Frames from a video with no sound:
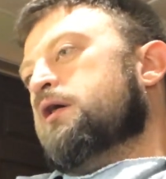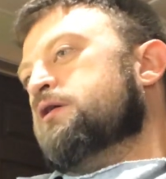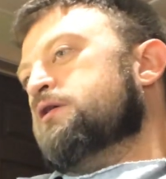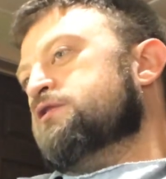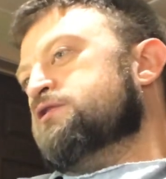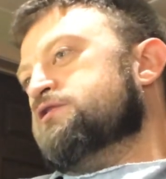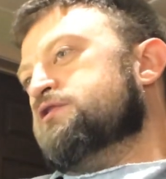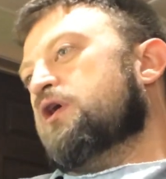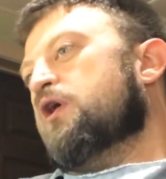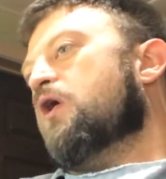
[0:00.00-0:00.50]

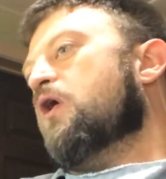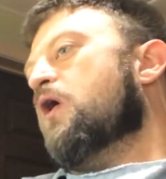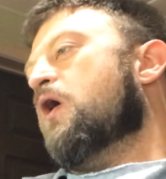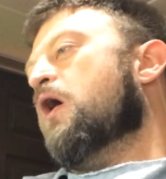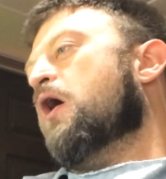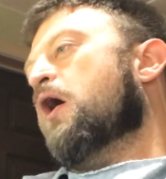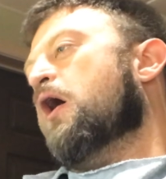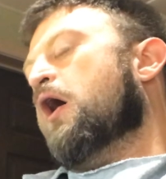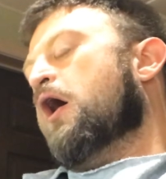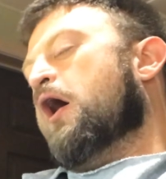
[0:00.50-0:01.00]
so
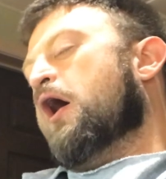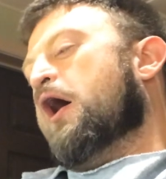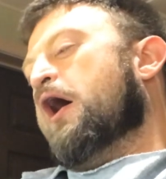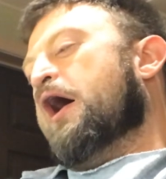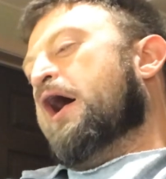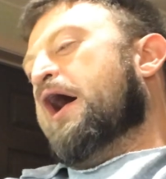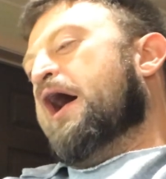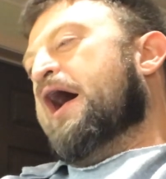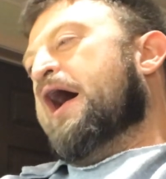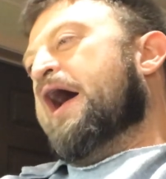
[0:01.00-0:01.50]

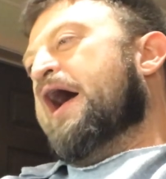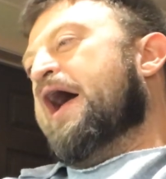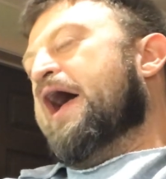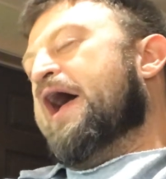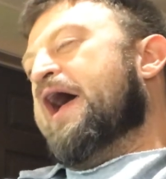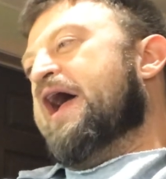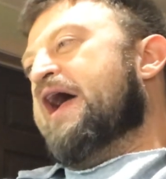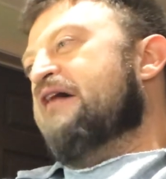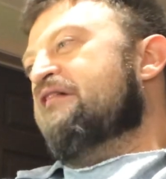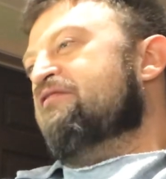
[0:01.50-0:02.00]

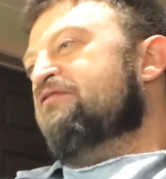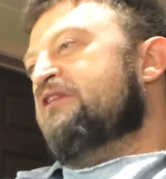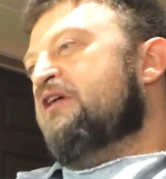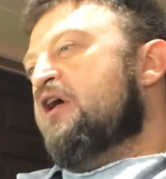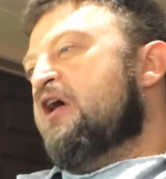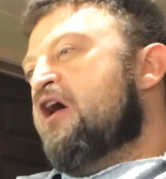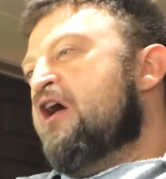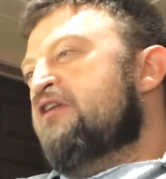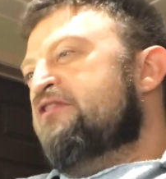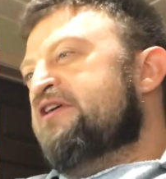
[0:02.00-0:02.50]
if the
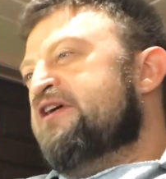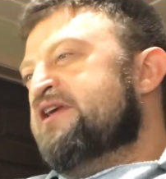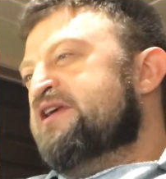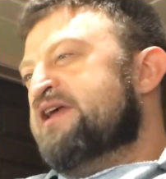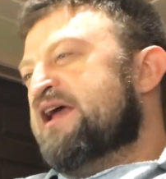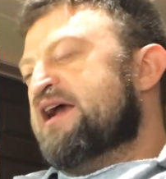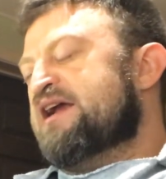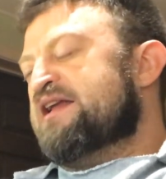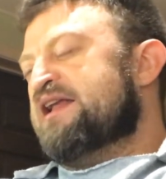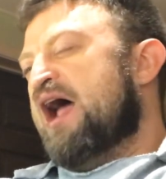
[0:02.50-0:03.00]
earth is
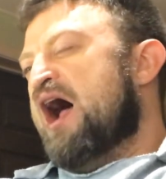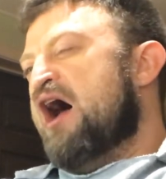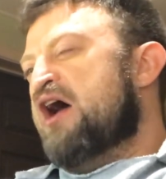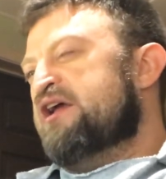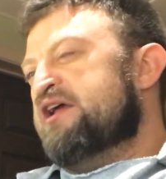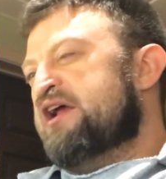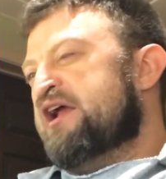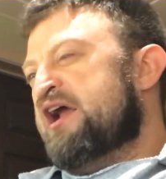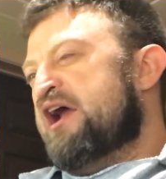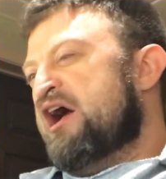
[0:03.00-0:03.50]

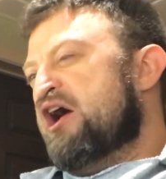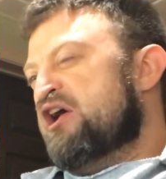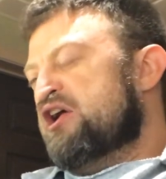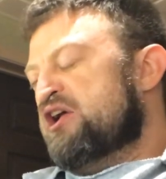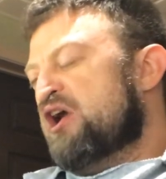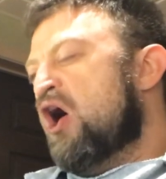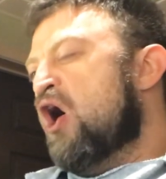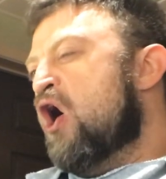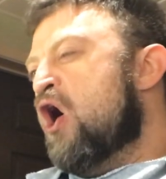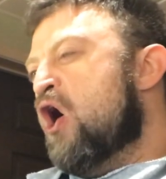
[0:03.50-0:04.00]
6,000 years
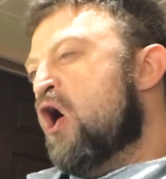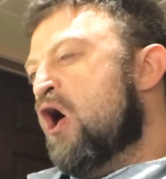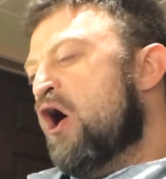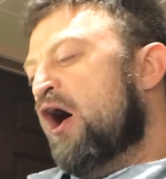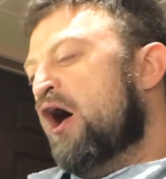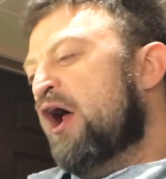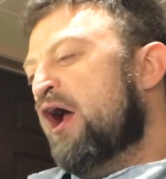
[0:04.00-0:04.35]
old,